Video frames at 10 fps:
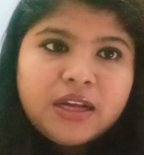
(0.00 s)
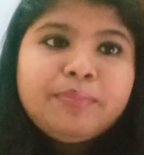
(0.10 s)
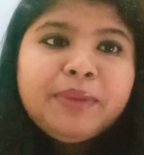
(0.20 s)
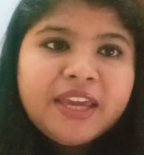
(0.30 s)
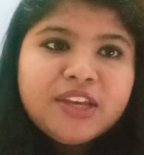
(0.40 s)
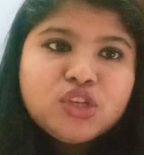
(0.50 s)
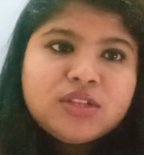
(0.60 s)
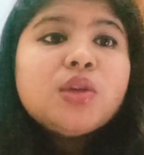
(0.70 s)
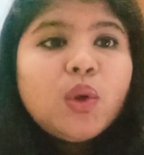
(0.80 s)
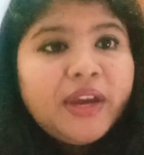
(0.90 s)
applications.
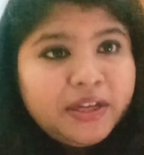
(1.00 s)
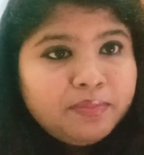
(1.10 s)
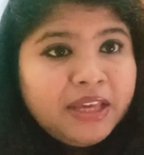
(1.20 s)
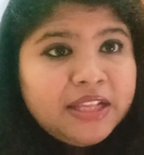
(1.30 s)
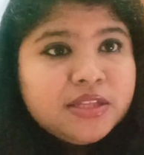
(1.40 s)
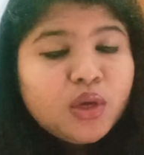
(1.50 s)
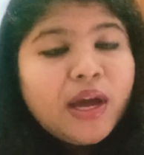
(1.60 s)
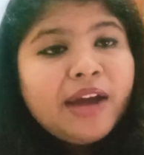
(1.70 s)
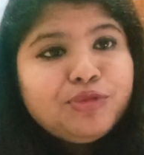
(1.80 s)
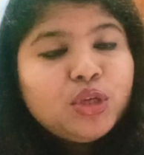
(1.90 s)
So it means you
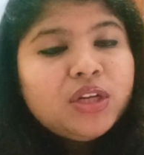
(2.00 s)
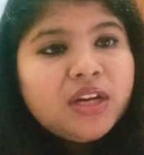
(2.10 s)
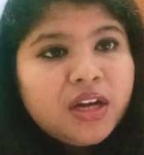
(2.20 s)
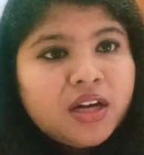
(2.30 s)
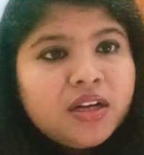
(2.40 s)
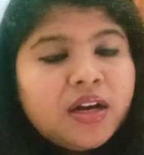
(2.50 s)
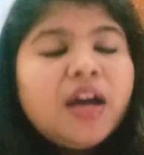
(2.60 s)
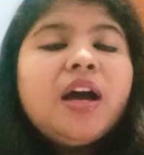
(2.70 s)
have to learn